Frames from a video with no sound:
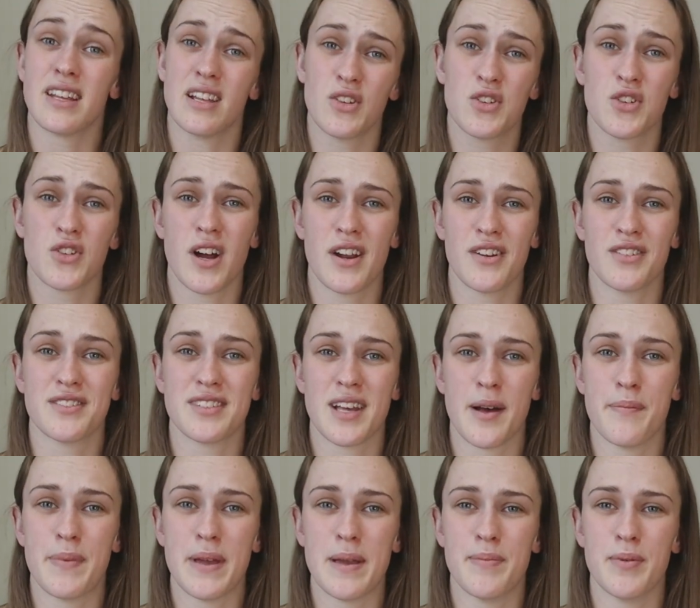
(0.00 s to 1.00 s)
they look alright on
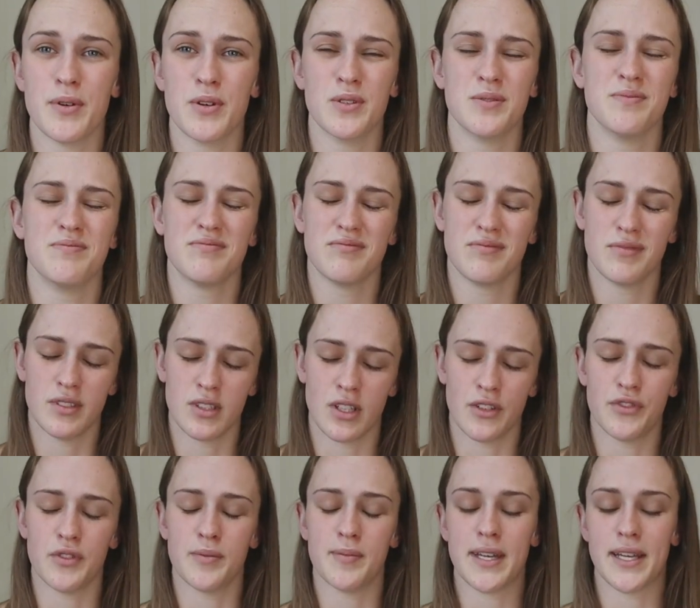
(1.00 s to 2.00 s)
some people,
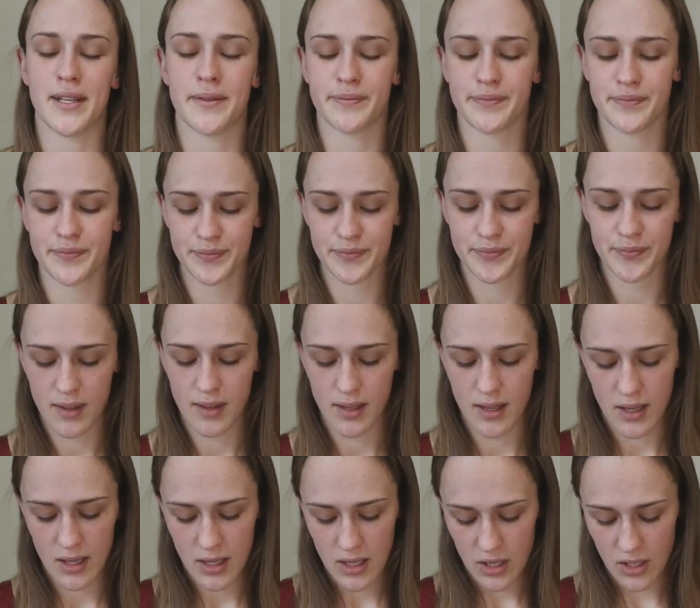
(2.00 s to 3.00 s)
not for me.
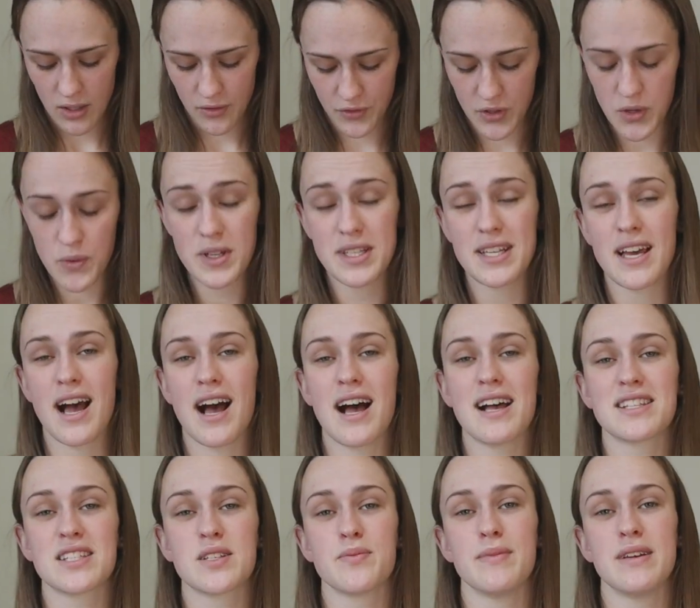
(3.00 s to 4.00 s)
If you were to
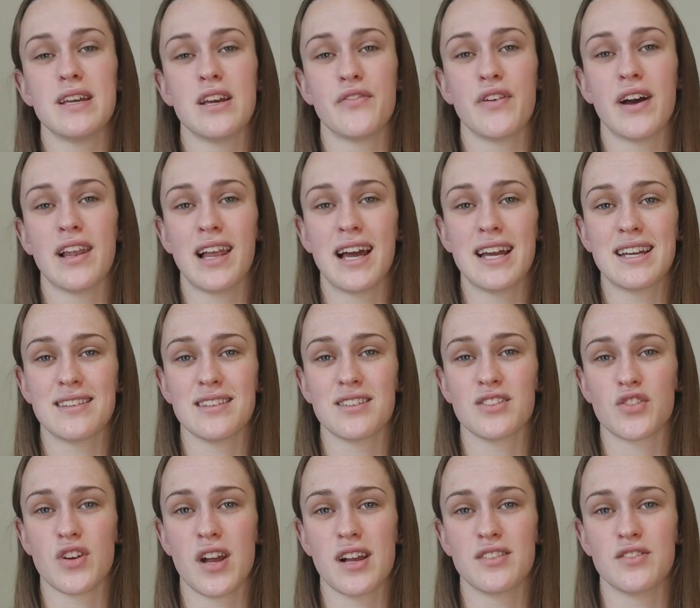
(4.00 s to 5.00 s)
ask me if I like
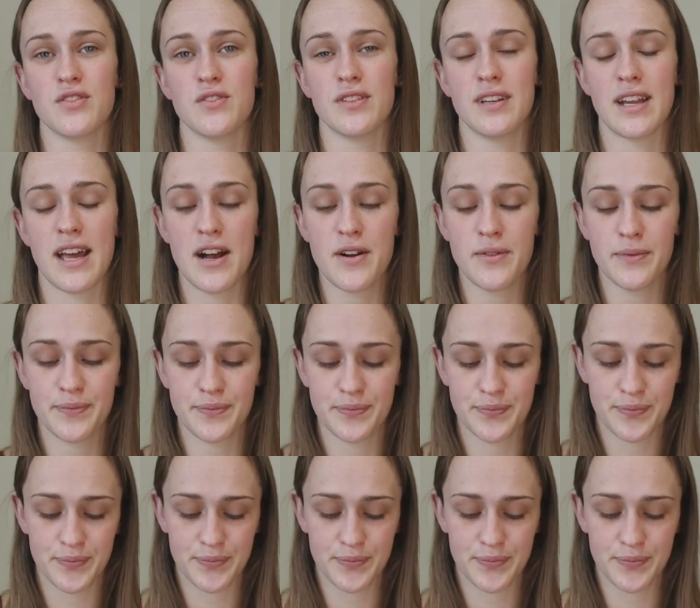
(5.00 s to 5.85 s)
this tracksuit now,